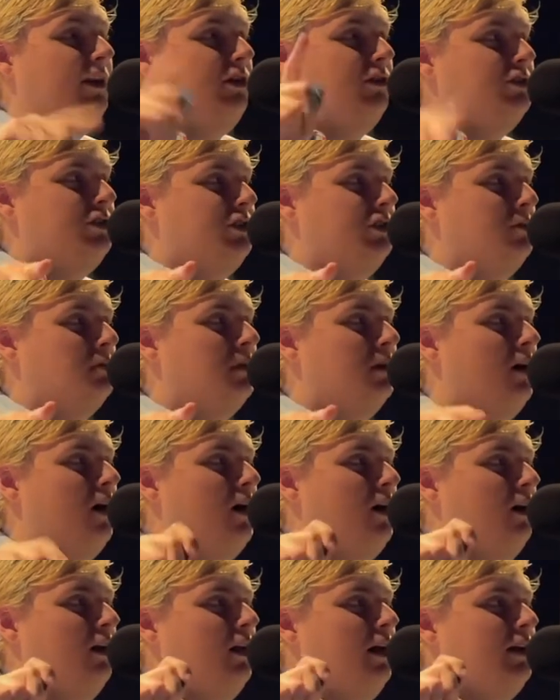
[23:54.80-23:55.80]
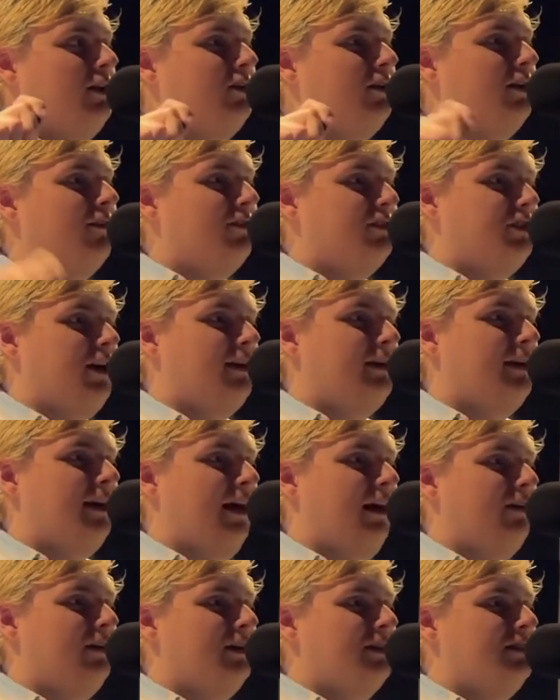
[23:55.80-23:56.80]
YouTube, all under Rejected
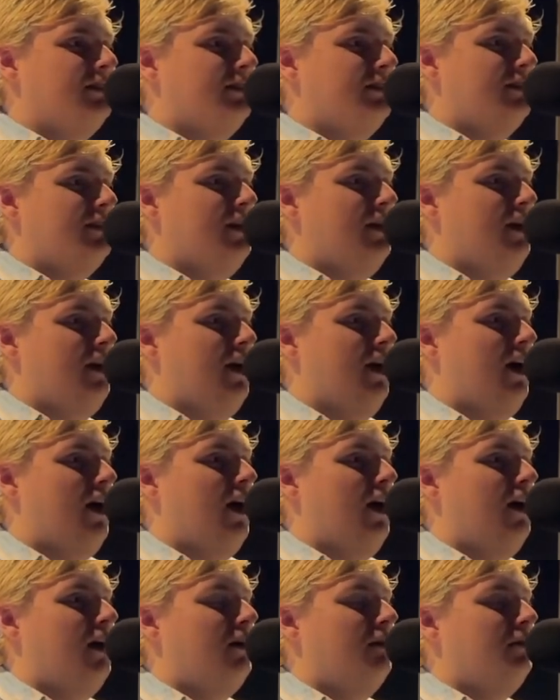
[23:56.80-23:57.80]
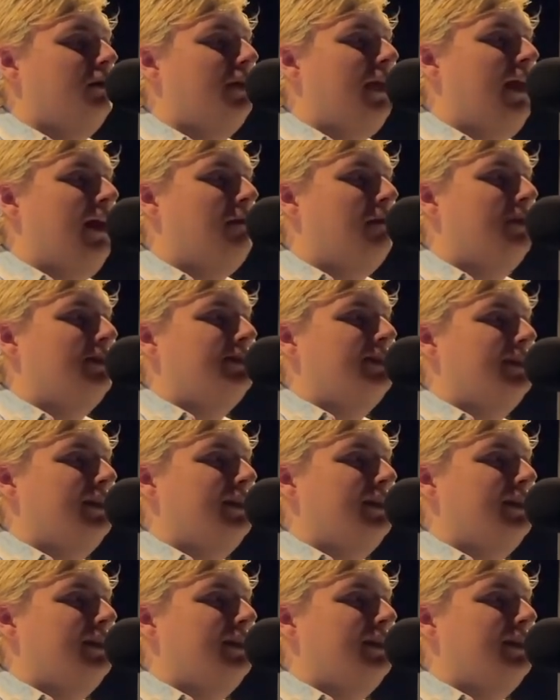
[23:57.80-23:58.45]
Iris. You can't miss it.